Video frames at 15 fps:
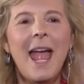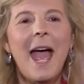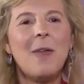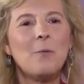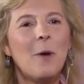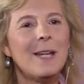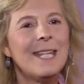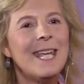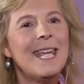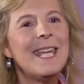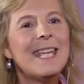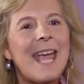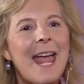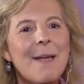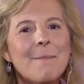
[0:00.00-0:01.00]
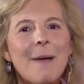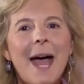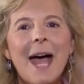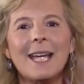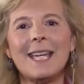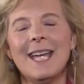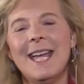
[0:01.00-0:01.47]
And when he came
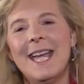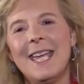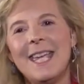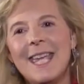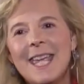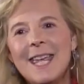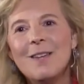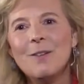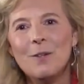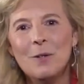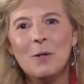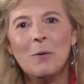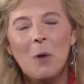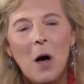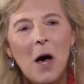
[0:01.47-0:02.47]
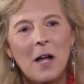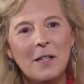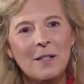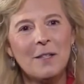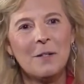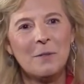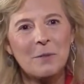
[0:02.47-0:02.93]
back, he knew all
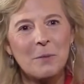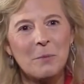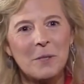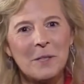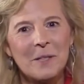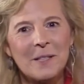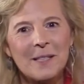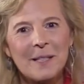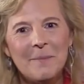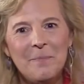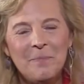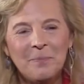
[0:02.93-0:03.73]
of those words.